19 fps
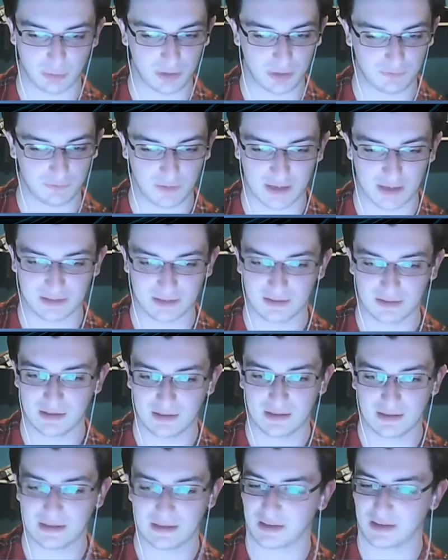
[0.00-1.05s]
in qualifying.
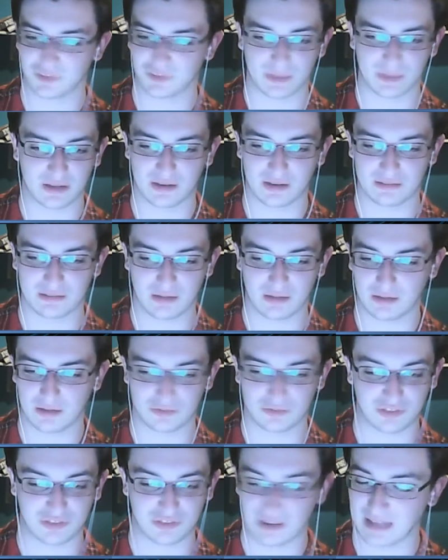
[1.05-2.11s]
He has
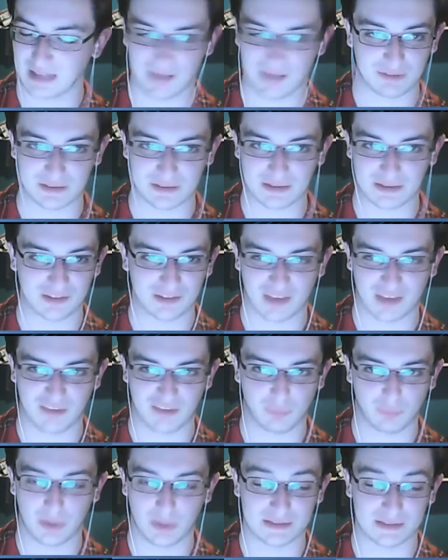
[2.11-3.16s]
still having his
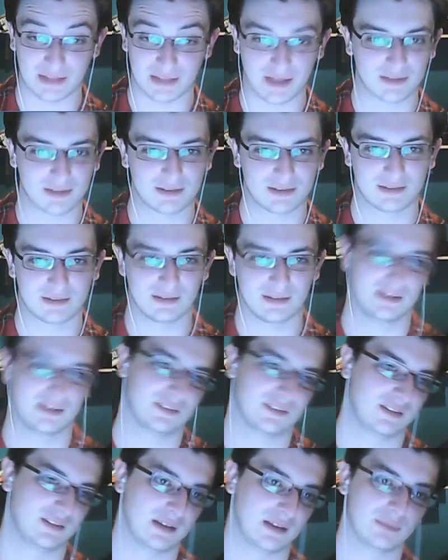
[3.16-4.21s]
F1 luck,
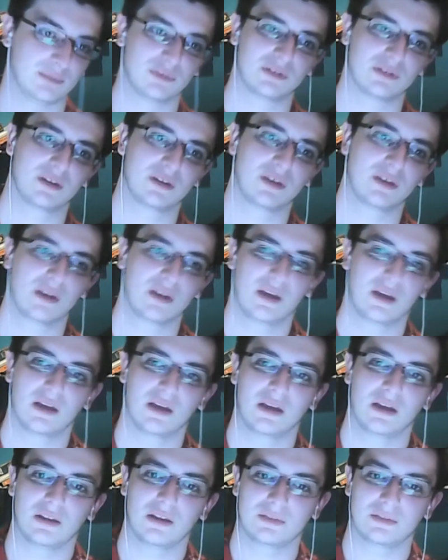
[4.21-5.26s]
it seems.
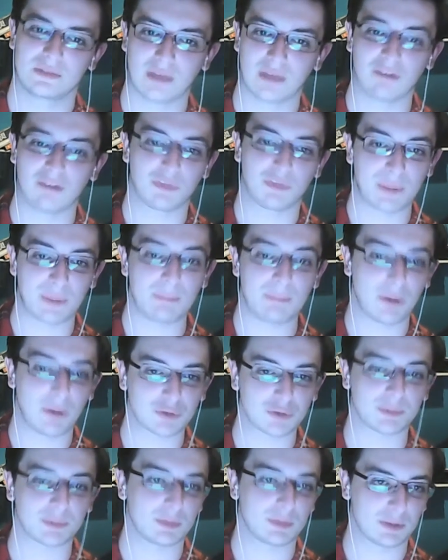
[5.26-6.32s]
There have been
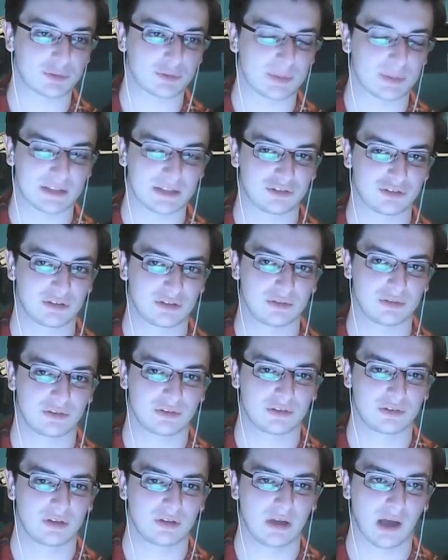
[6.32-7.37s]
multiple
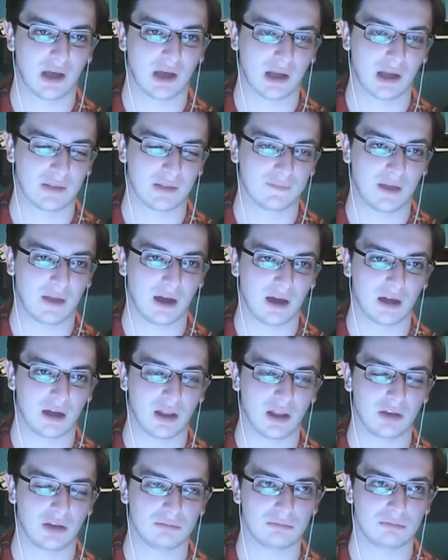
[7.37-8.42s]
issues that
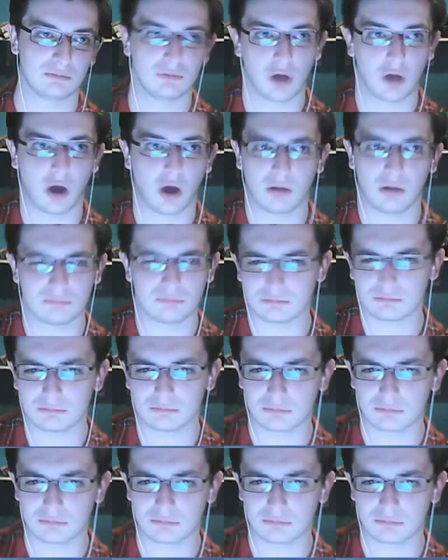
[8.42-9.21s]
are not,